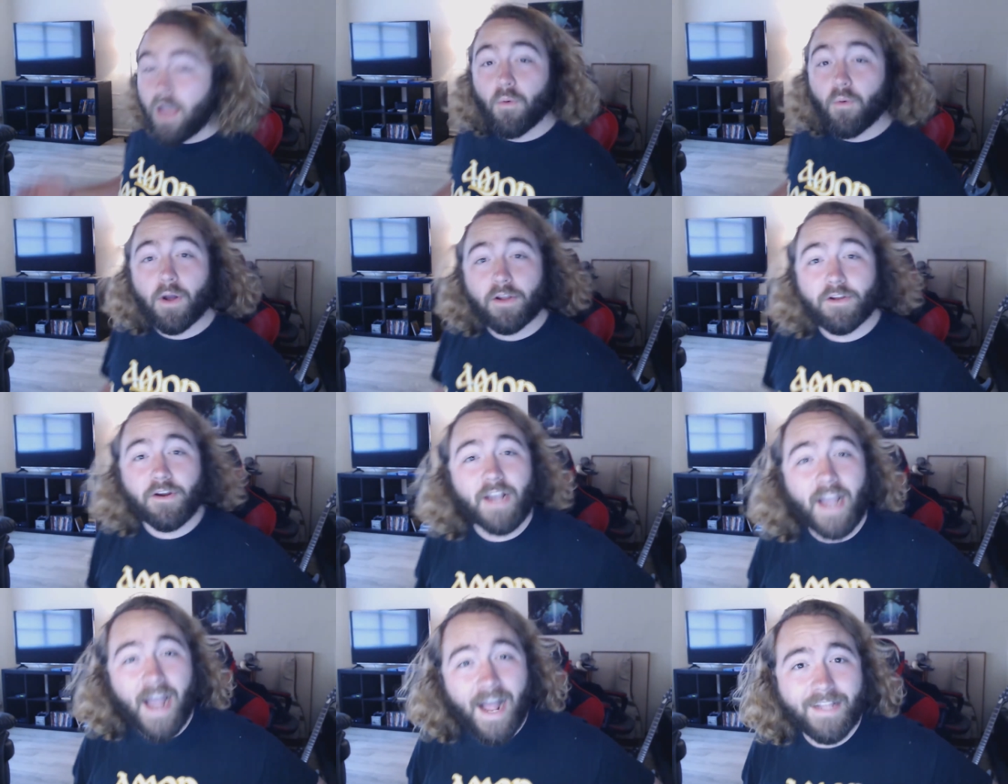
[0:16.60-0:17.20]
Well,
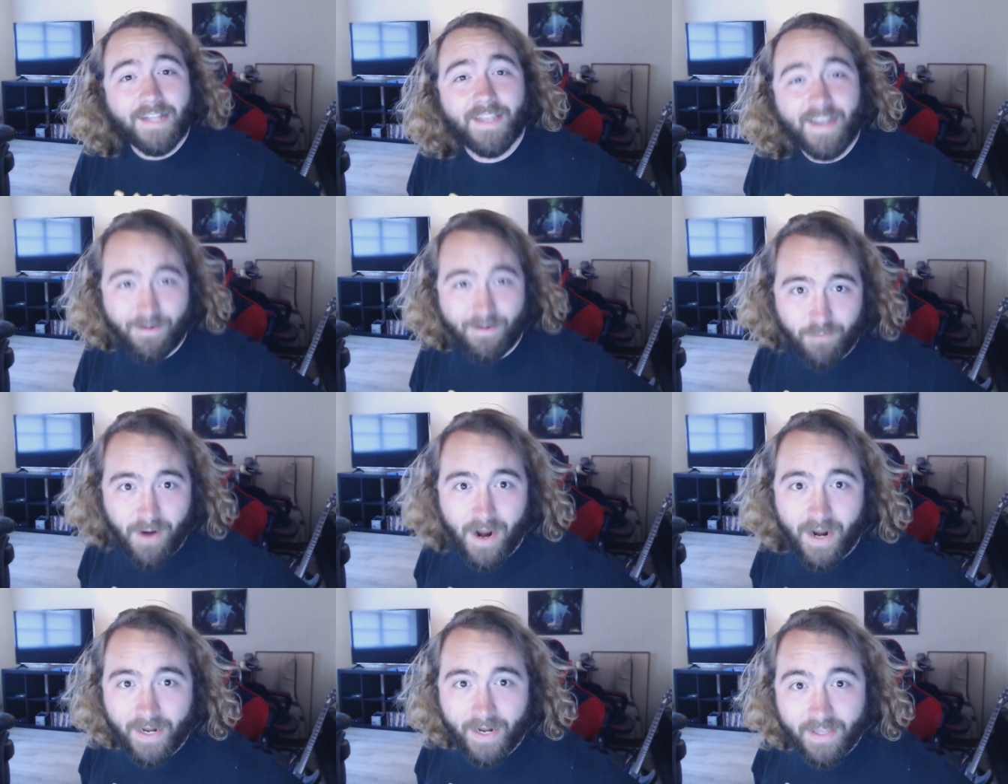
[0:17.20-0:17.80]
you're
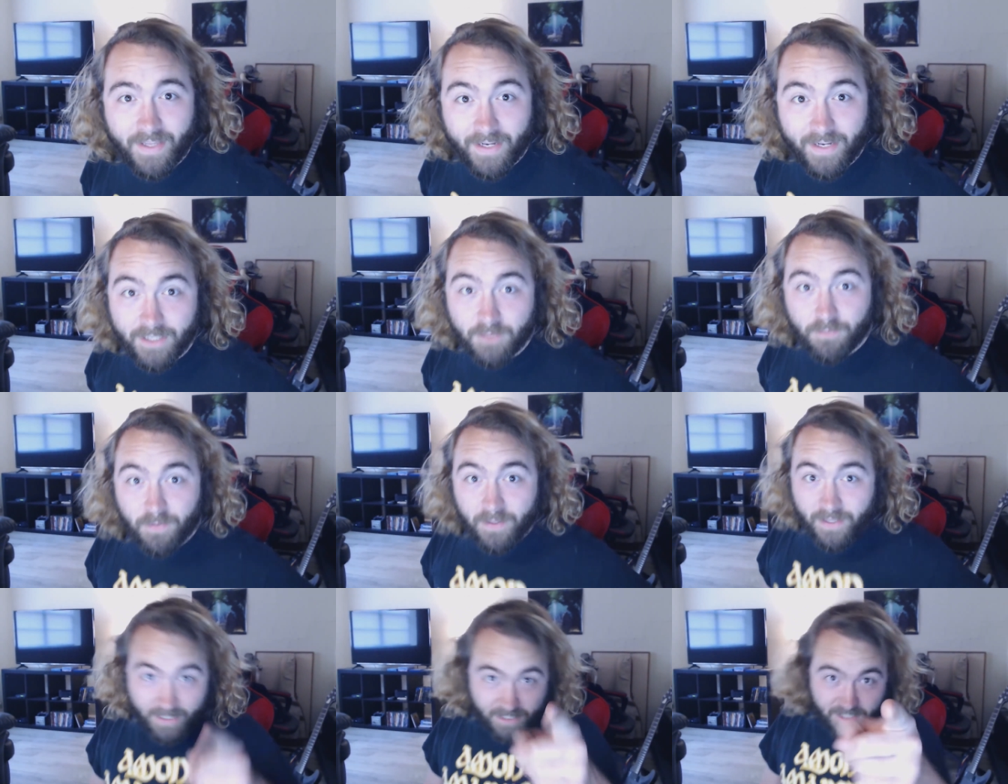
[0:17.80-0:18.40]
goddamn right it is,
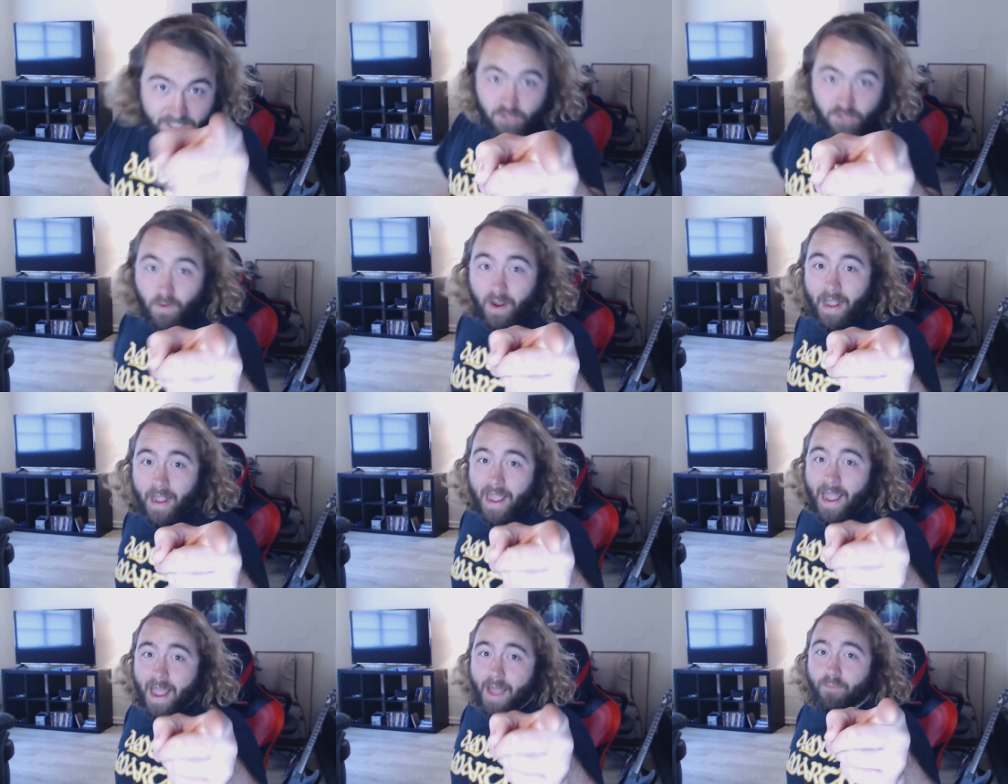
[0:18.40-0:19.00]
but this is
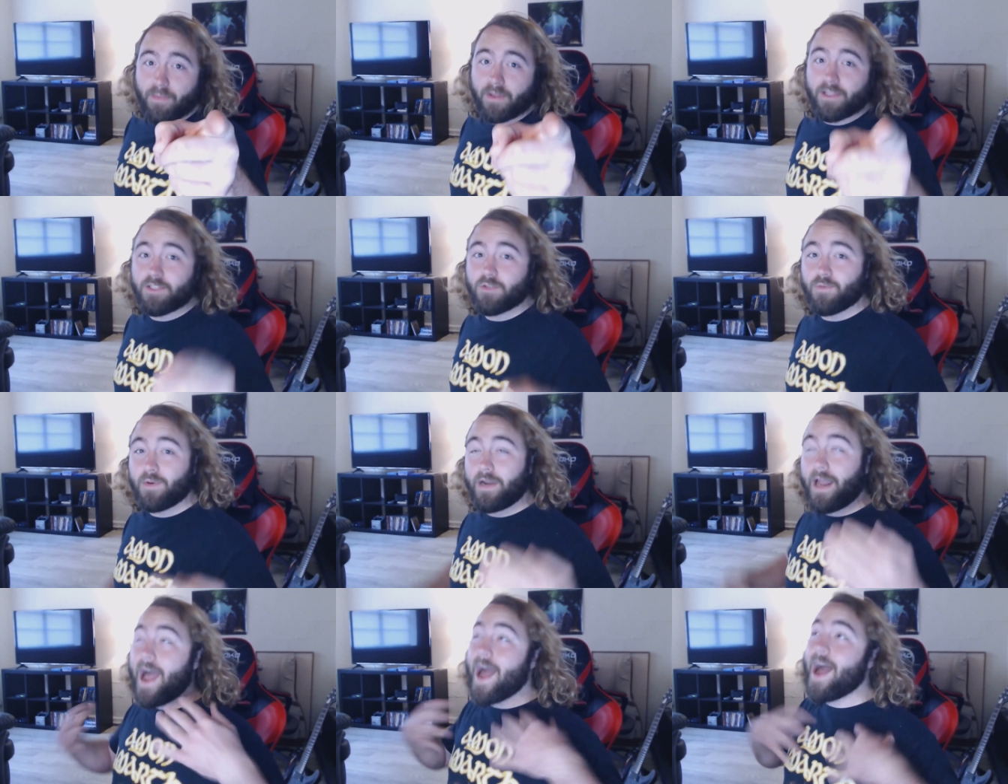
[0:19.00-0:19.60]
what happens
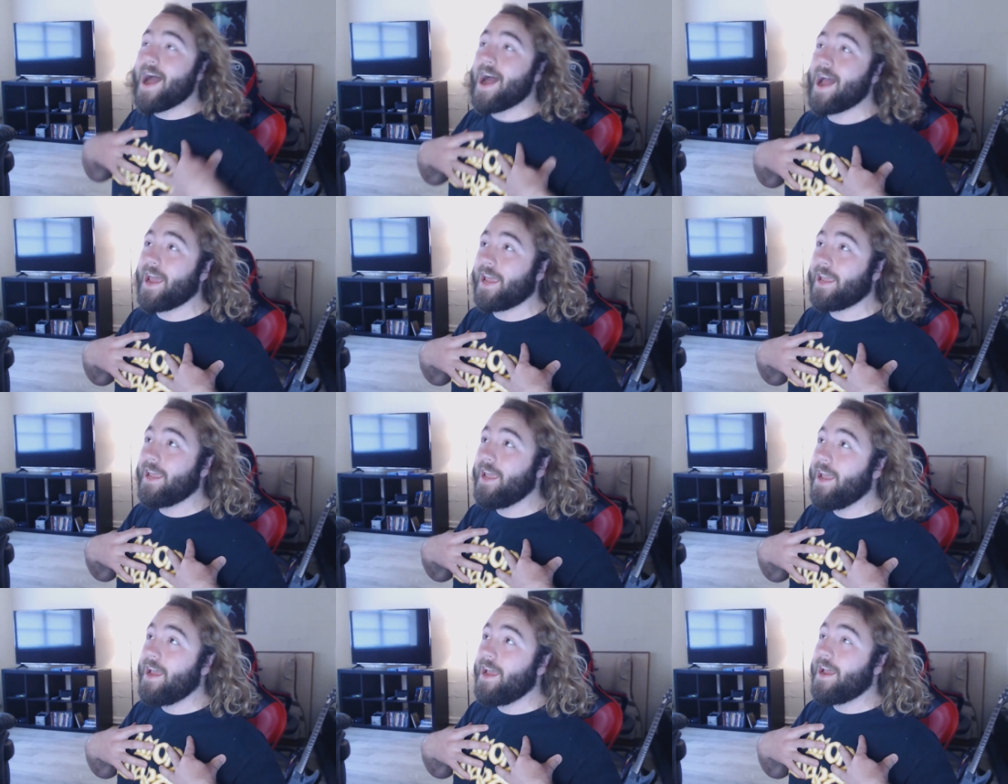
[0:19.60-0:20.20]
when
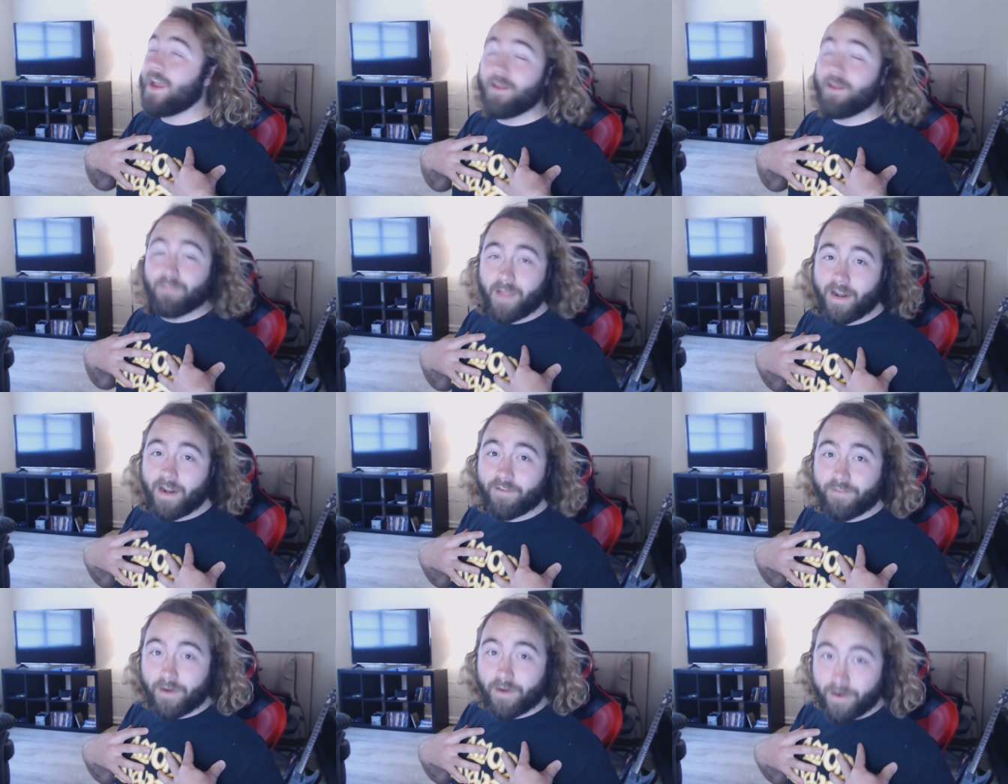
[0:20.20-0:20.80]
I am
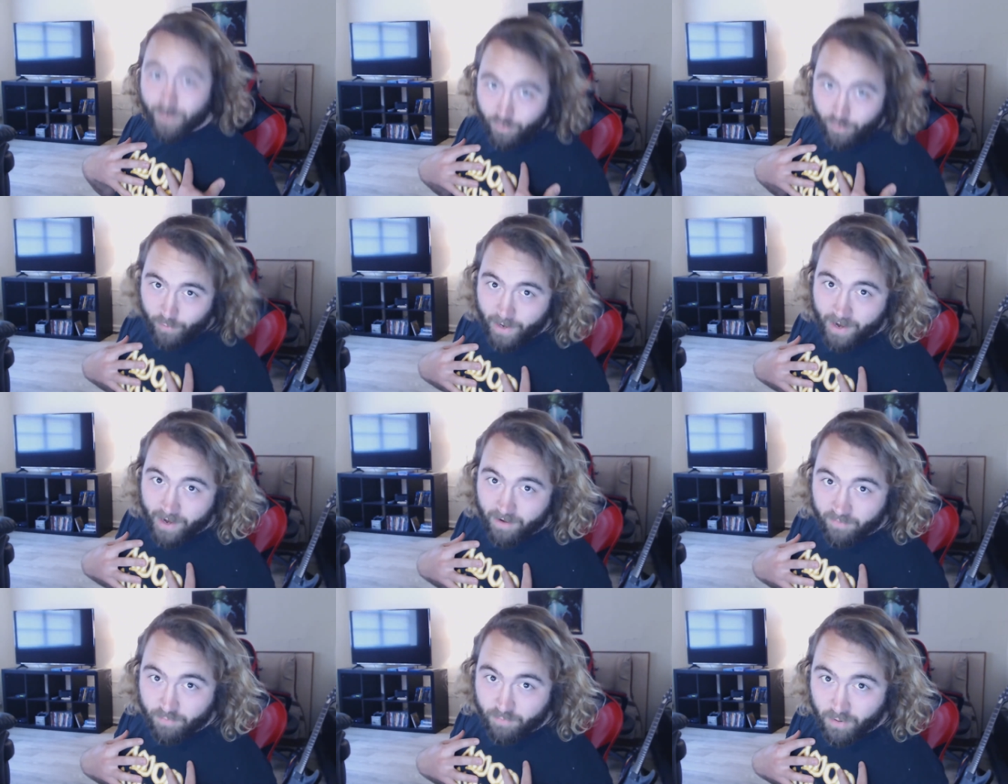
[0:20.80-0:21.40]
not a very
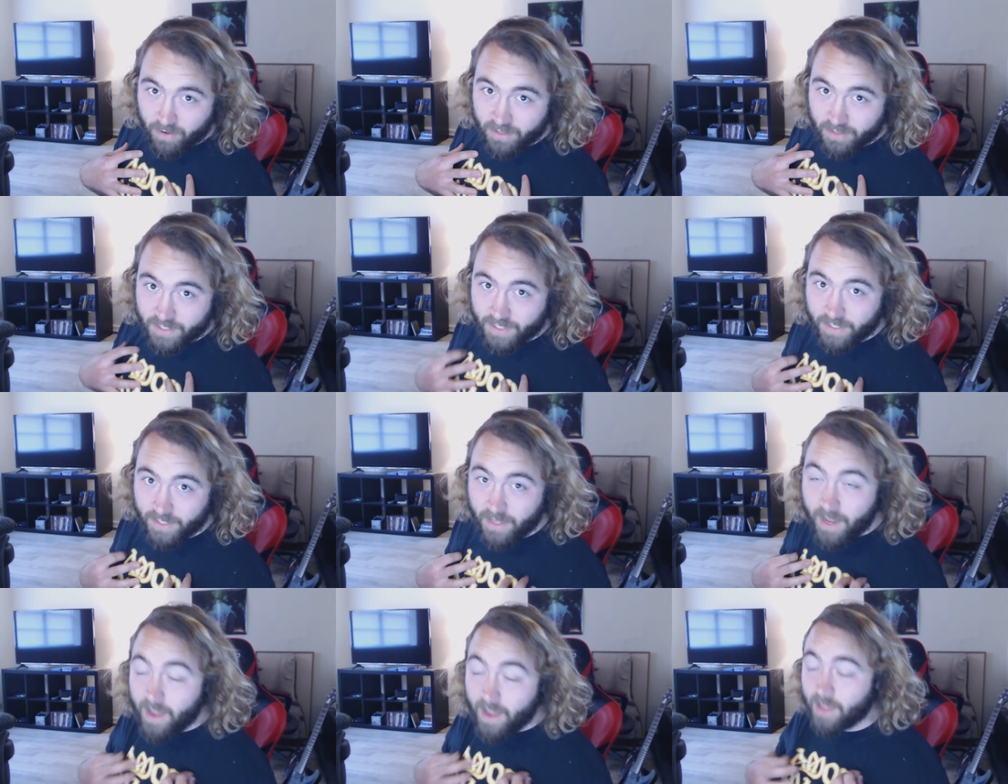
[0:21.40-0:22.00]
creative person.